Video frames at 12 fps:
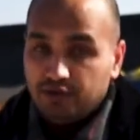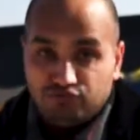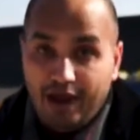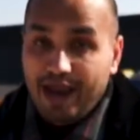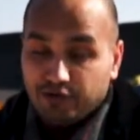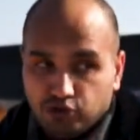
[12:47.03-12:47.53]

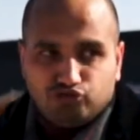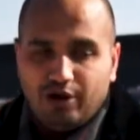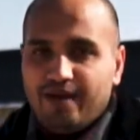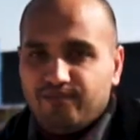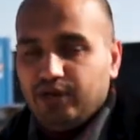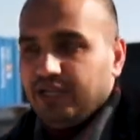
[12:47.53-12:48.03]
It does
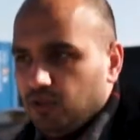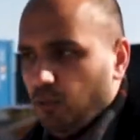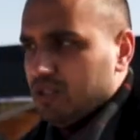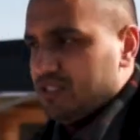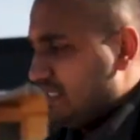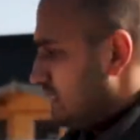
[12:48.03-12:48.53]
drive brilliant, the
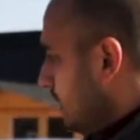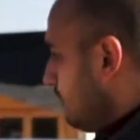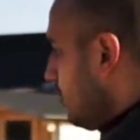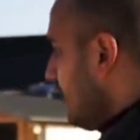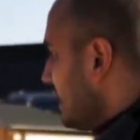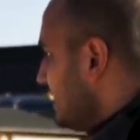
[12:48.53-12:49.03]
1.6
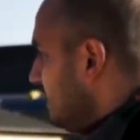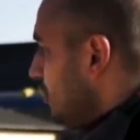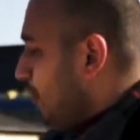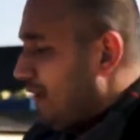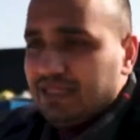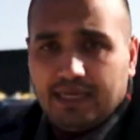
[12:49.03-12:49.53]
turbo. Like I said, they
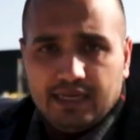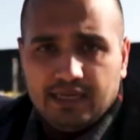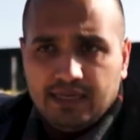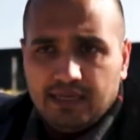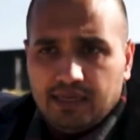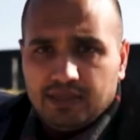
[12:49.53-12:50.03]
do it in the
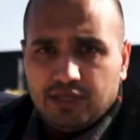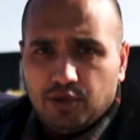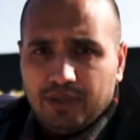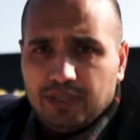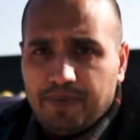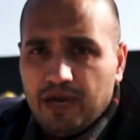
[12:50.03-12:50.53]

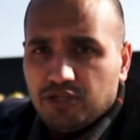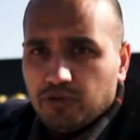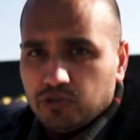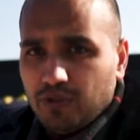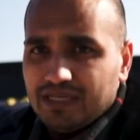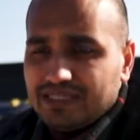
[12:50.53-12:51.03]
Peugeot
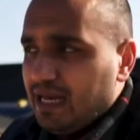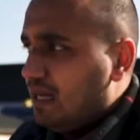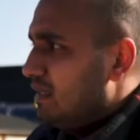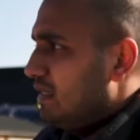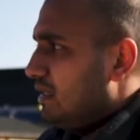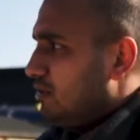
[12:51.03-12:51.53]
as well as that.
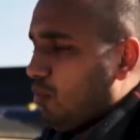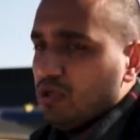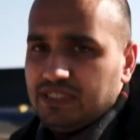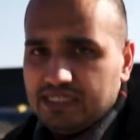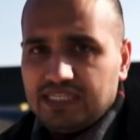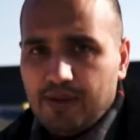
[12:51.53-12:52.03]
The
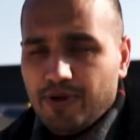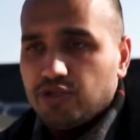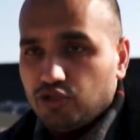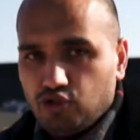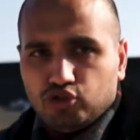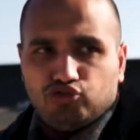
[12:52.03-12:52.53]
1.6 turbo
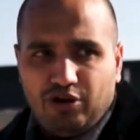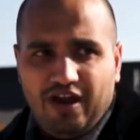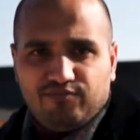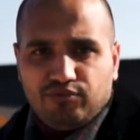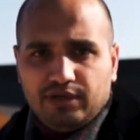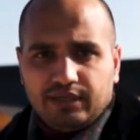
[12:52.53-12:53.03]
engine does
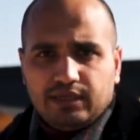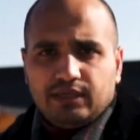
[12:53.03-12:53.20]
drive brilliant.